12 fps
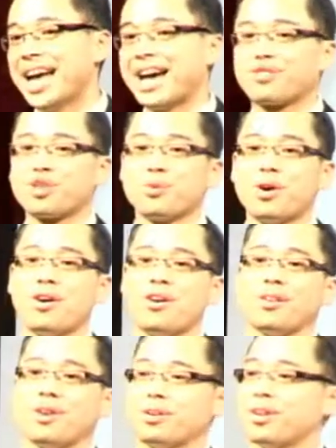After
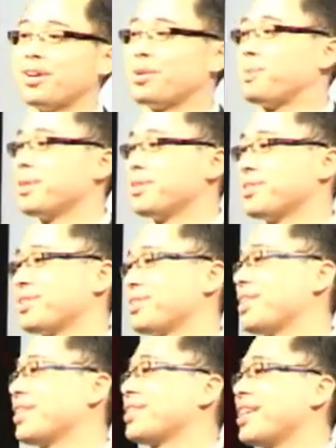all, our dollar bills, it
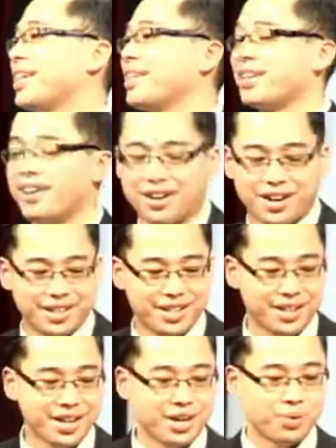says, in
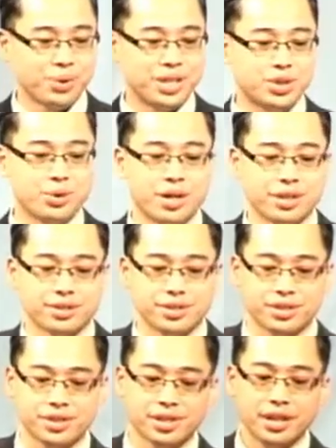God we
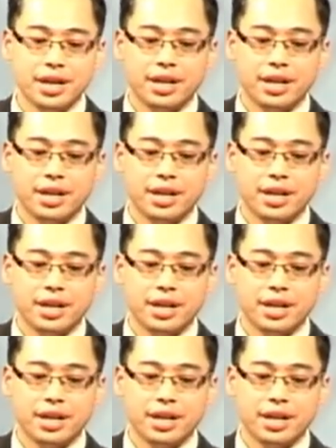trust.